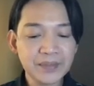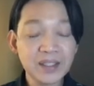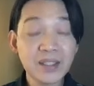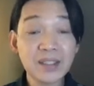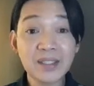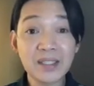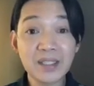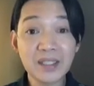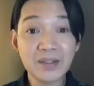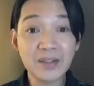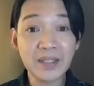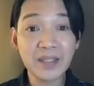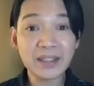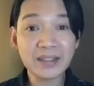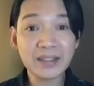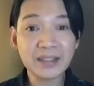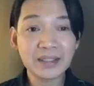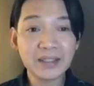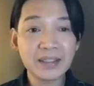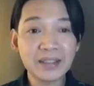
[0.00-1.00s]

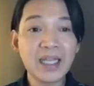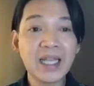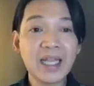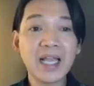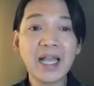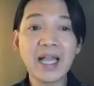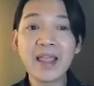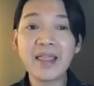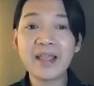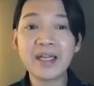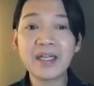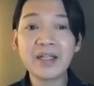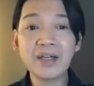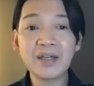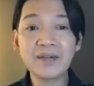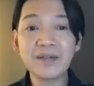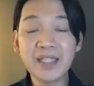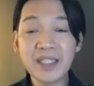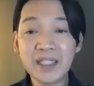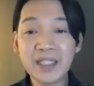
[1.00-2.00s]
cigarette. And then you
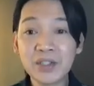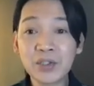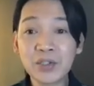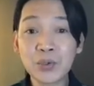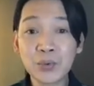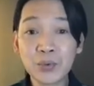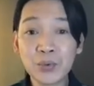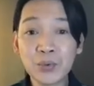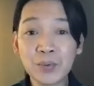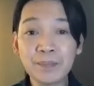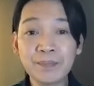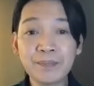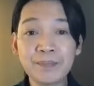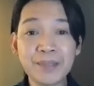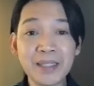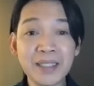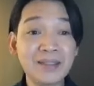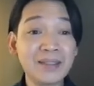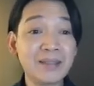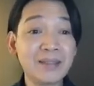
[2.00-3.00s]
have dinsu,
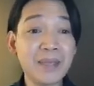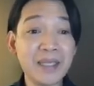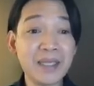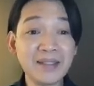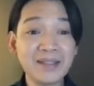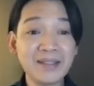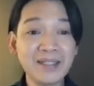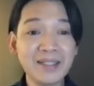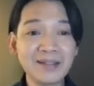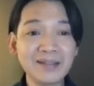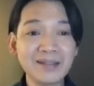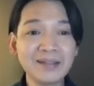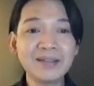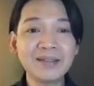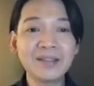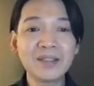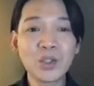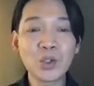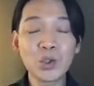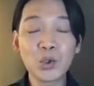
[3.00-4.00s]
pencil.
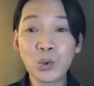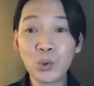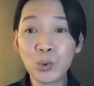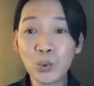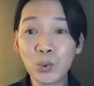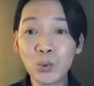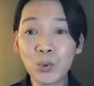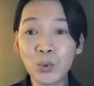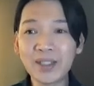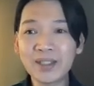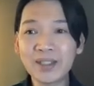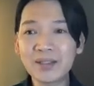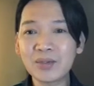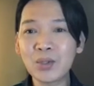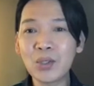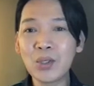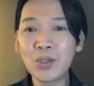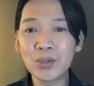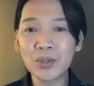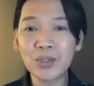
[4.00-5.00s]
Du is to
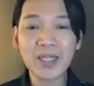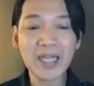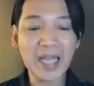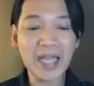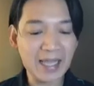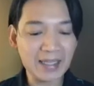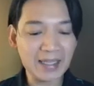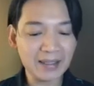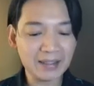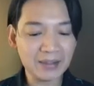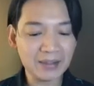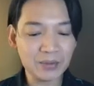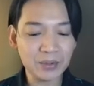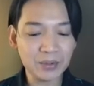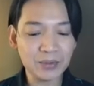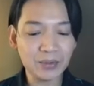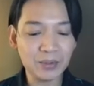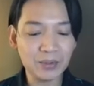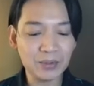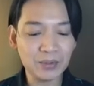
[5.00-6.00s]
look at or
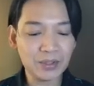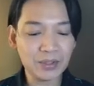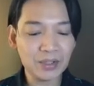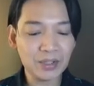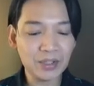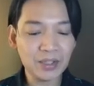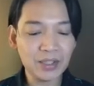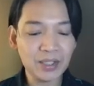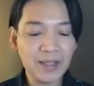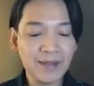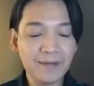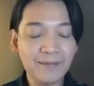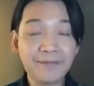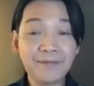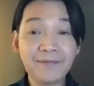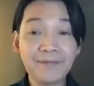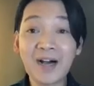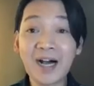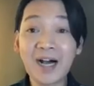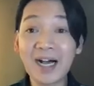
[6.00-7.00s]
to look.
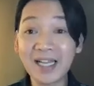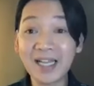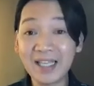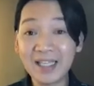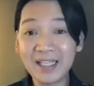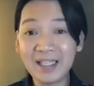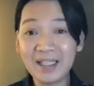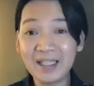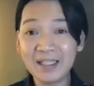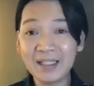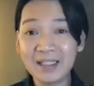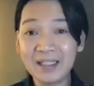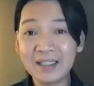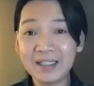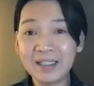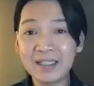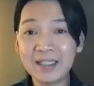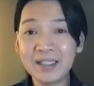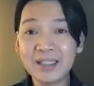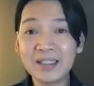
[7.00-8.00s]
Fai
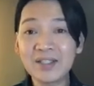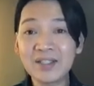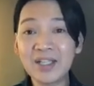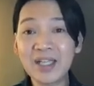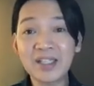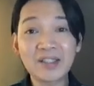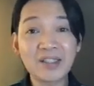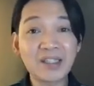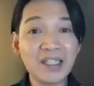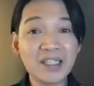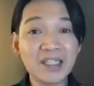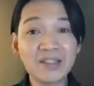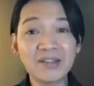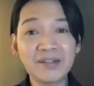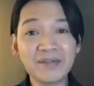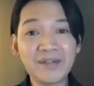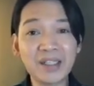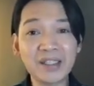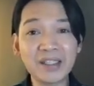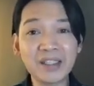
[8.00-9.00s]
is generally
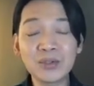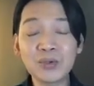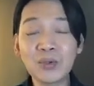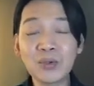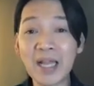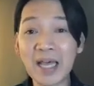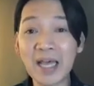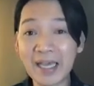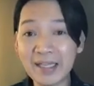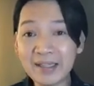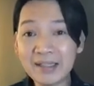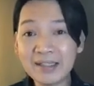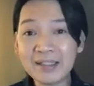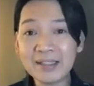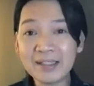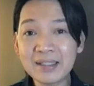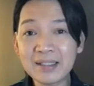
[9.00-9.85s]
referring to light